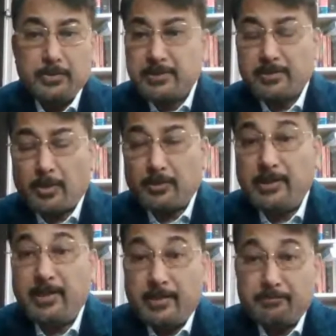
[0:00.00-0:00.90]
who is not
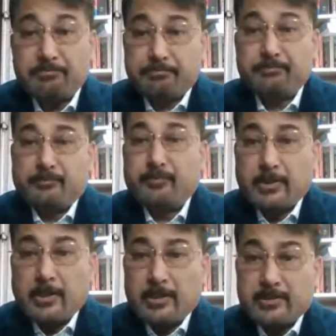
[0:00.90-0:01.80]
only a
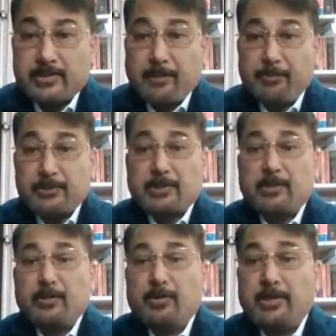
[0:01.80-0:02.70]

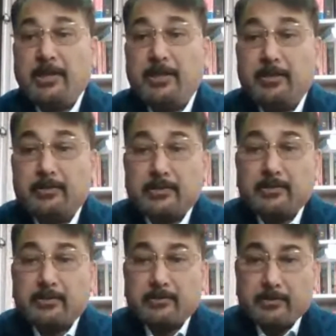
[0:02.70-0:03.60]
cybersecurity
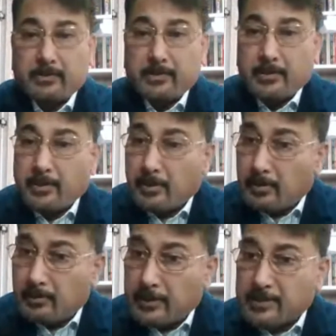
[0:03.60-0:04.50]

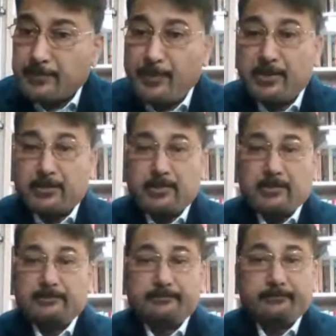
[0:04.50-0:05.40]
expert
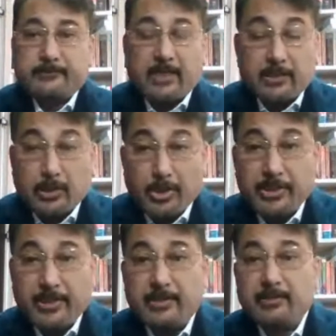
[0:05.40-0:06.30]
and
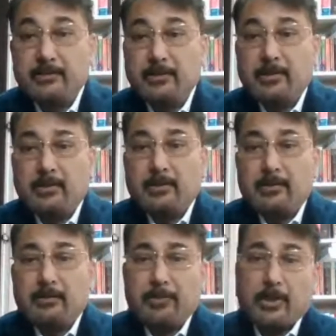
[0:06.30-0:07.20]
authority,
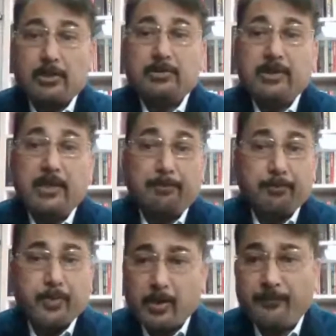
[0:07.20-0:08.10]
but also a
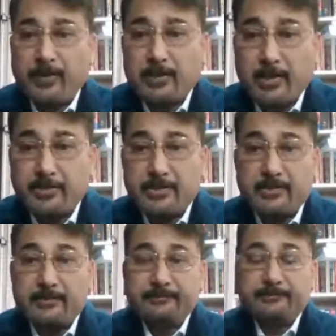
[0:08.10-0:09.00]
prolific
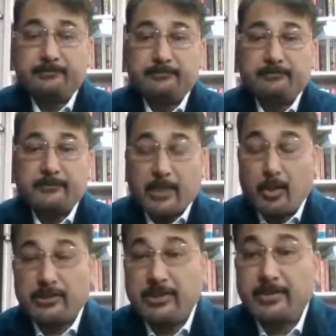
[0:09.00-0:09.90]
writer,
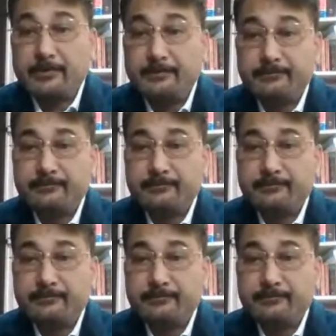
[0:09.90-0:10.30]
an author,